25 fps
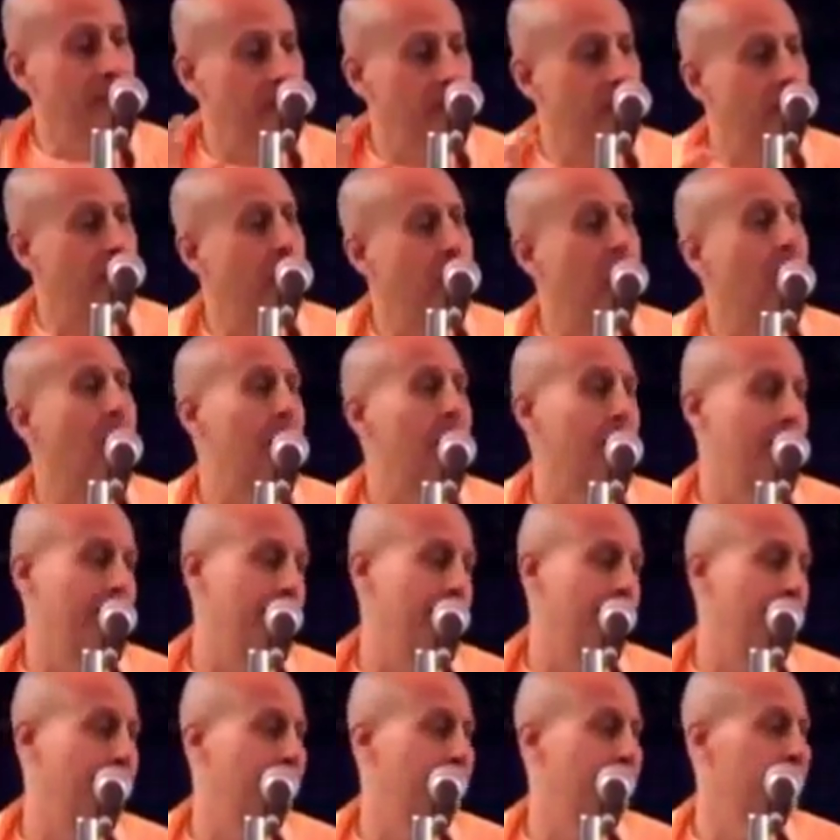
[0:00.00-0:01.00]
and
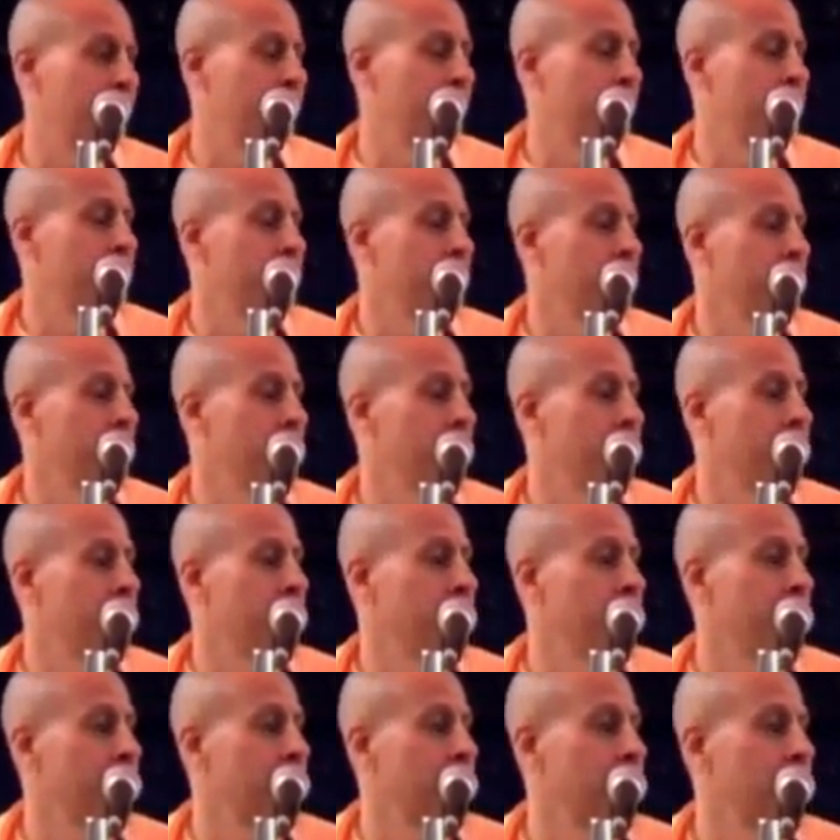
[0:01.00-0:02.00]
cried.
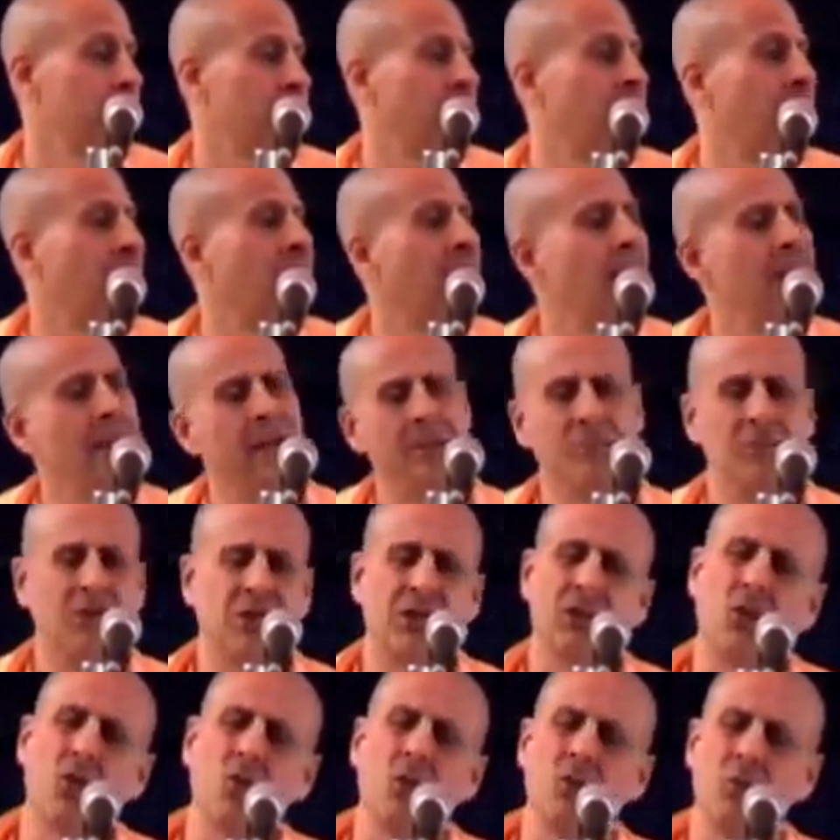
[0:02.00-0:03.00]
He said, I am
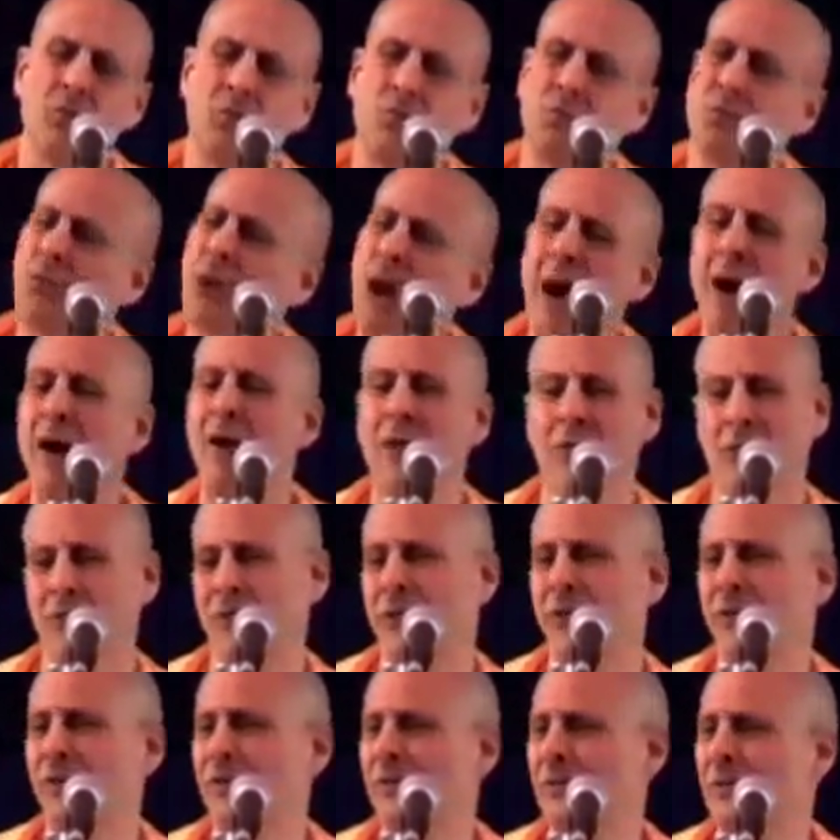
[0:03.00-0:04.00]
so
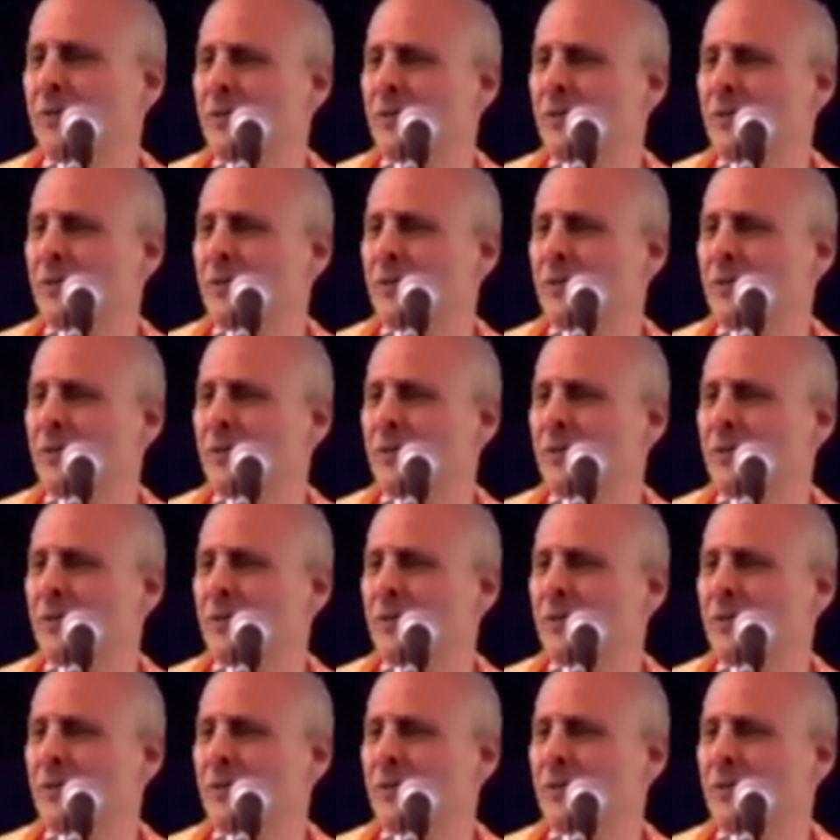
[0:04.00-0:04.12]
proud,